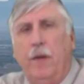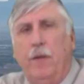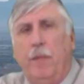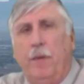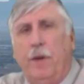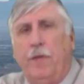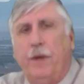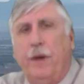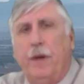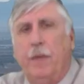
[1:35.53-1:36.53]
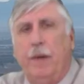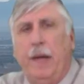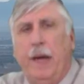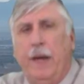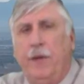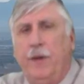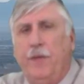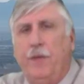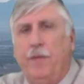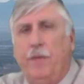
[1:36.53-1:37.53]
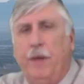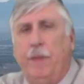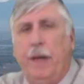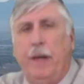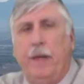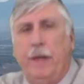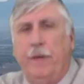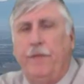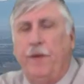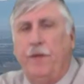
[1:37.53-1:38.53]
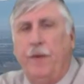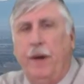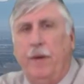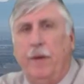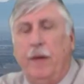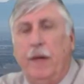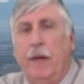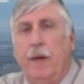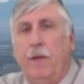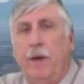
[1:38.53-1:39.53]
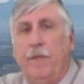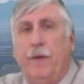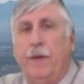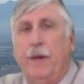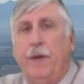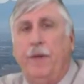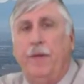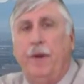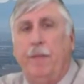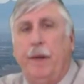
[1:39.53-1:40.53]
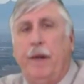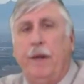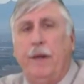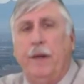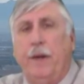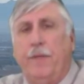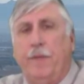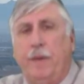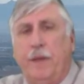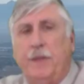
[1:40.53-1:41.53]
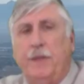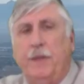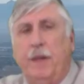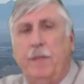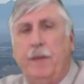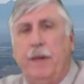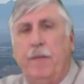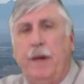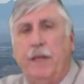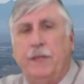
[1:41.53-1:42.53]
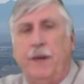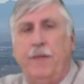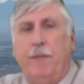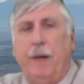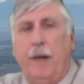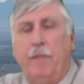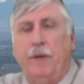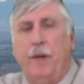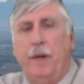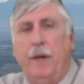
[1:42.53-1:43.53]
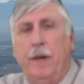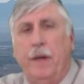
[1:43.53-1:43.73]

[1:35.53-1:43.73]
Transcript: Reports say Huckabee had a decent debate in the first round. However, the other three apparently didn't offer much to help their rise off the bottom tier.